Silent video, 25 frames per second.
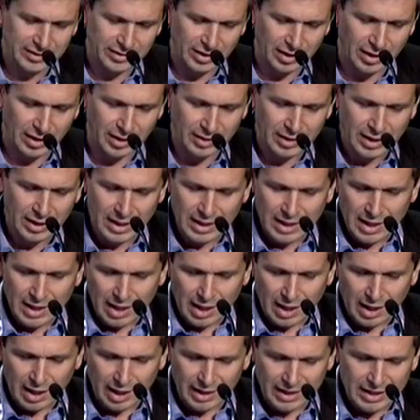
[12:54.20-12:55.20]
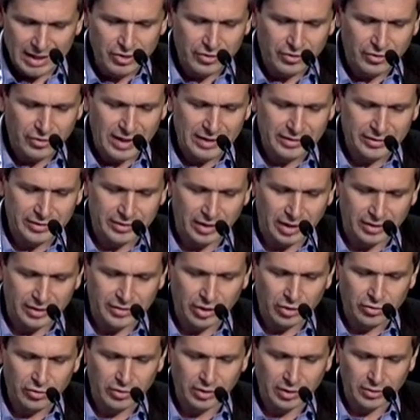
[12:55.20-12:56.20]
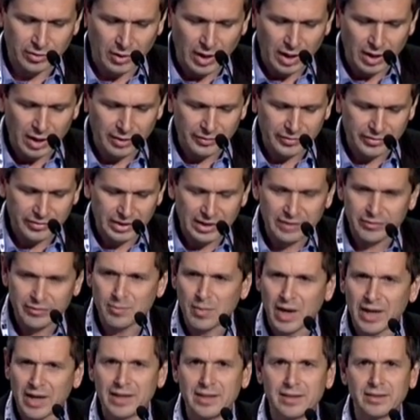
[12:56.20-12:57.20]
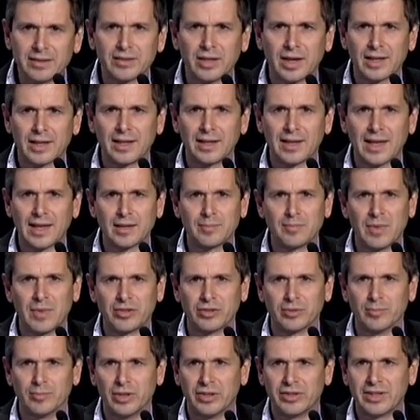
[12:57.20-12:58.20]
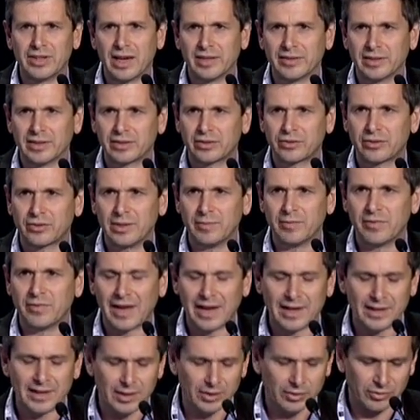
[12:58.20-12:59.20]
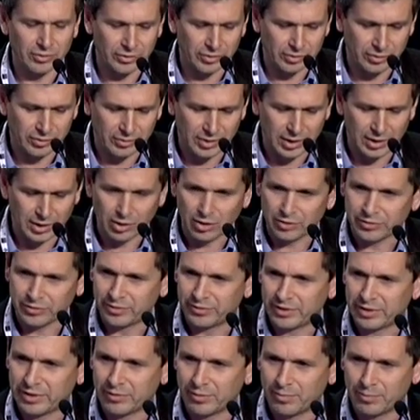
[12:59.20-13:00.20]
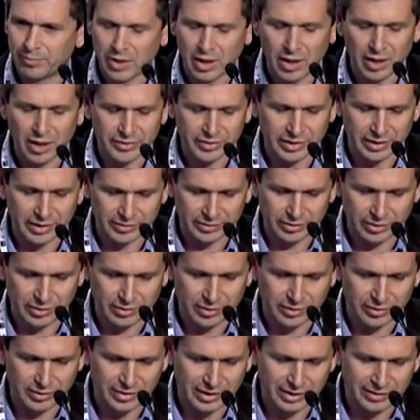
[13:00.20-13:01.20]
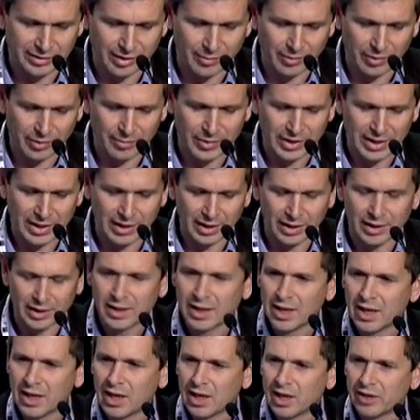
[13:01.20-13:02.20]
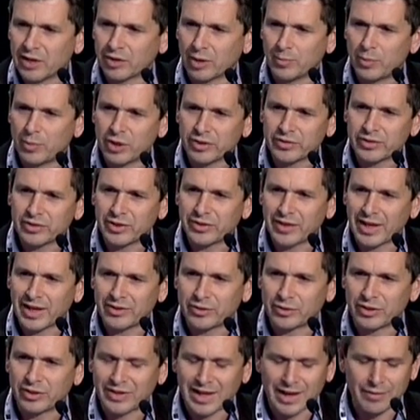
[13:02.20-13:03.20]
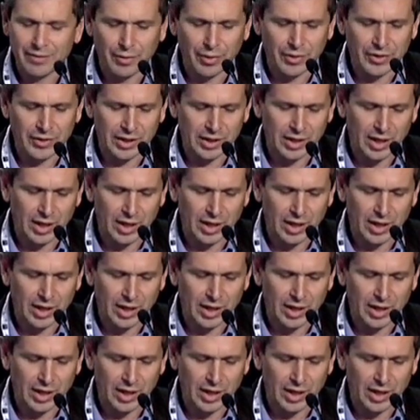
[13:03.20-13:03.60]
our interests, our social graphs, even my inside leg measurement has extreme value to lots of different parties, and you can see some of them here. So personal data is everything